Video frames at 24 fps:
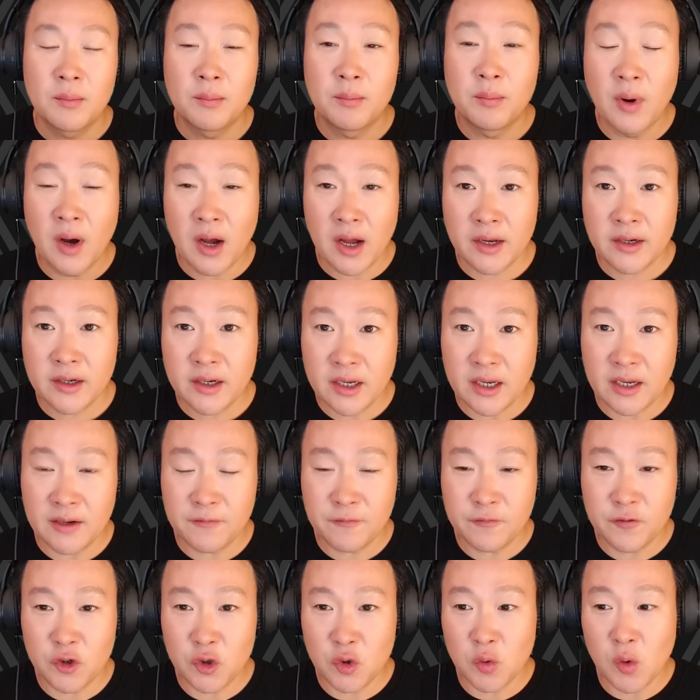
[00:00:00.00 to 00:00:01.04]
But
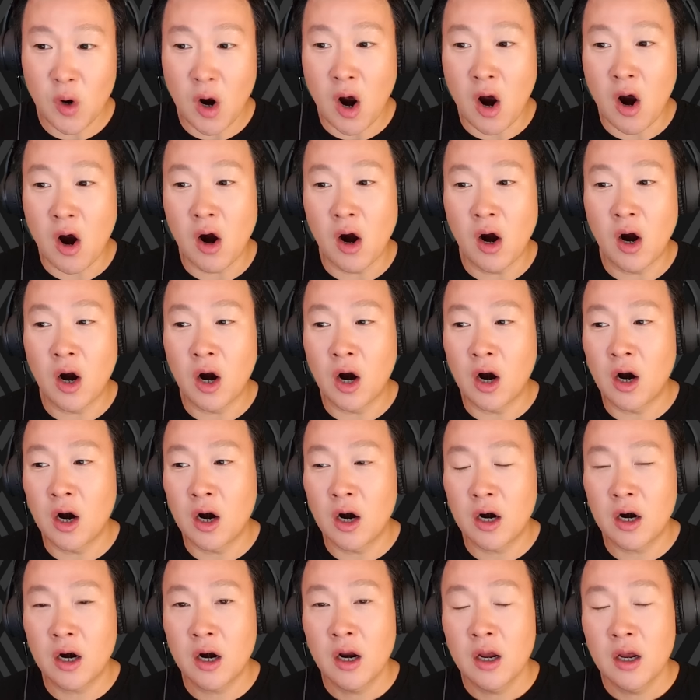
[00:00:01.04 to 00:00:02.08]
if you
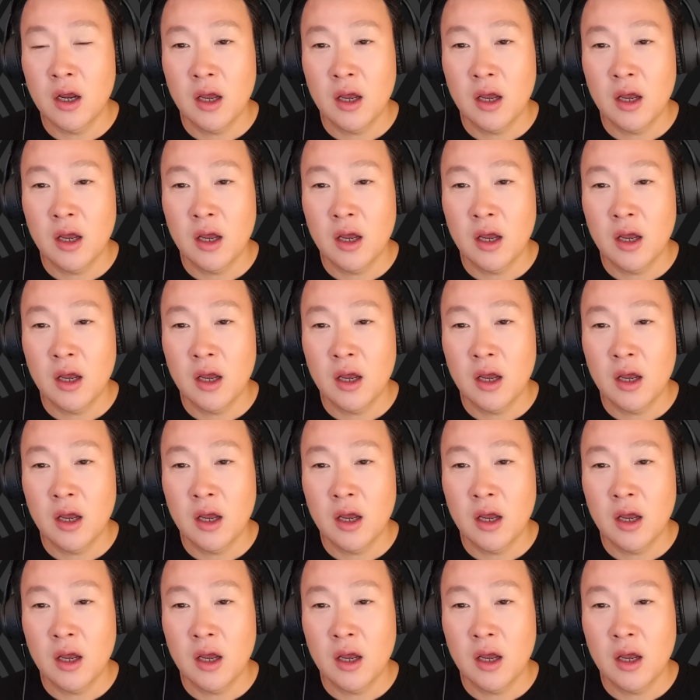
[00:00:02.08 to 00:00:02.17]
are